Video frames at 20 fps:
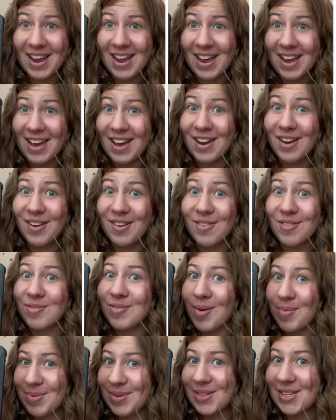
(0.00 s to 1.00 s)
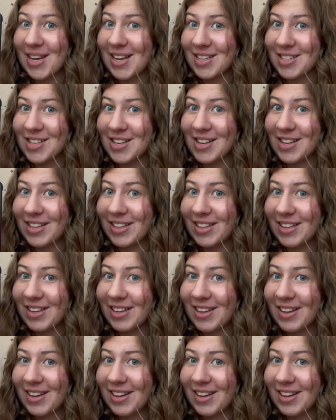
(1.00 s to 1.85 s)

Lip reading: and Reputation.